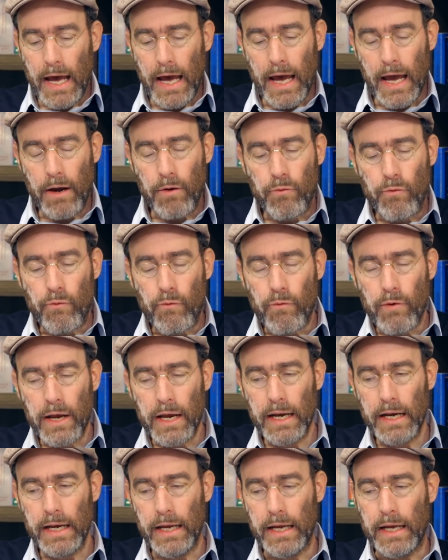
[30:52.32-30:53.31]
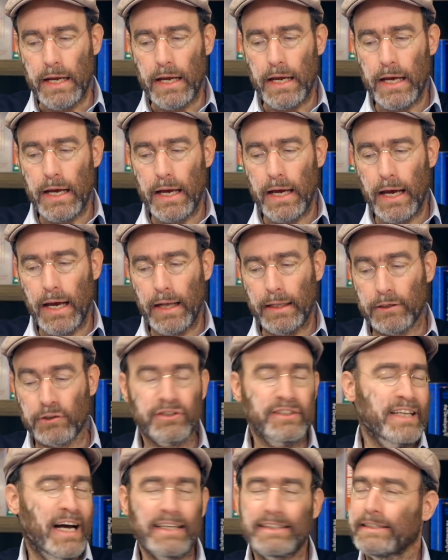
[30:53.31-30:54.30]
And really,
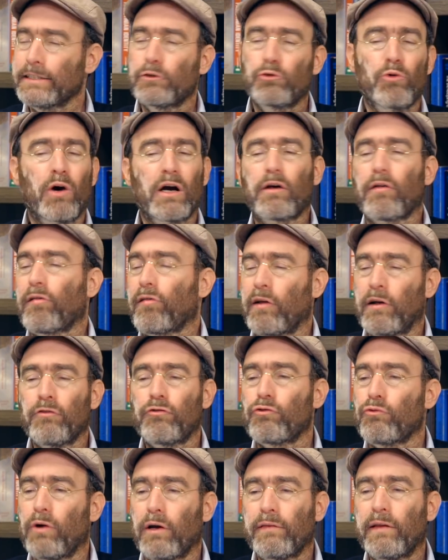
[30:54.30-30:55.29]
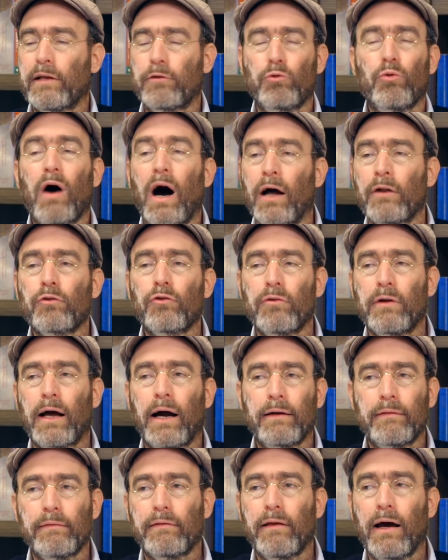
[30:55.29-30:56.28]
there's nothing to accentuate that, to
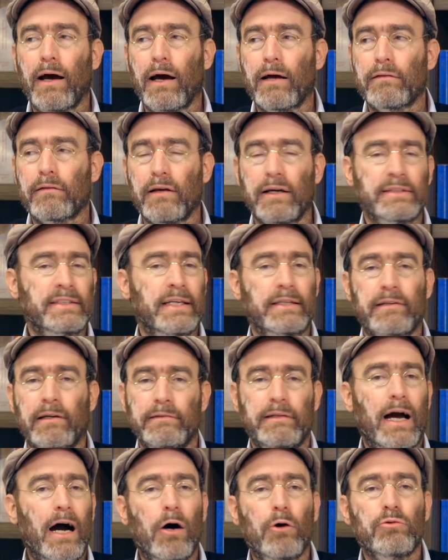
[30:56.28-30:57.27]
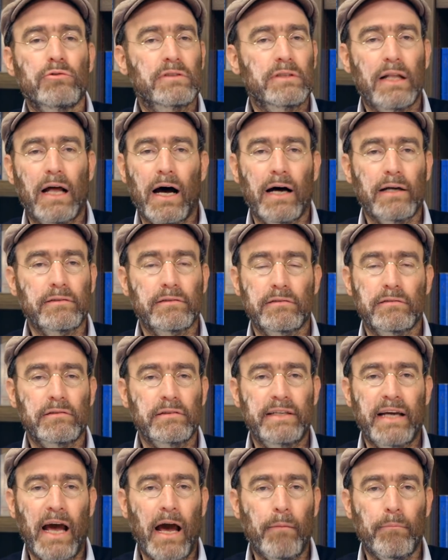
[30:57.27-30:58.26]
underline that, as Netanyahu's last
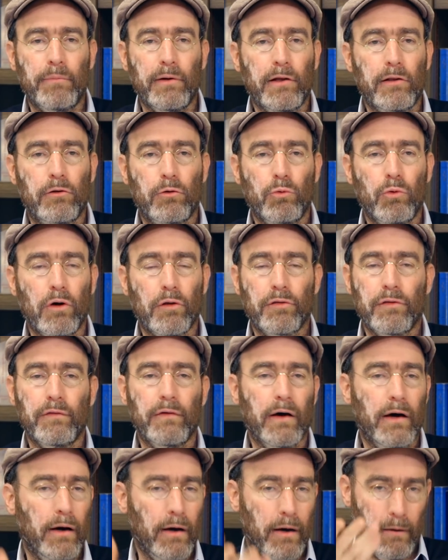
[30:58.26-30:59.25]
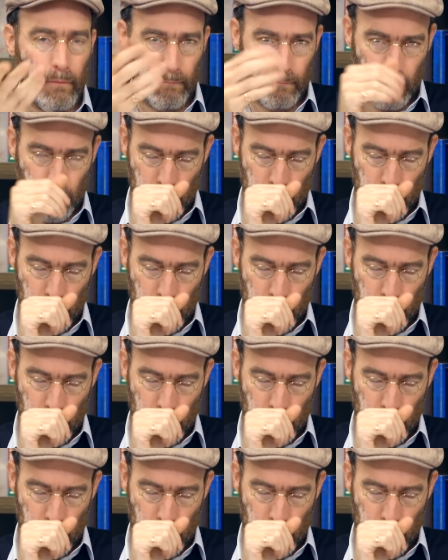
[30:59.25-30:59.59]
gambit with the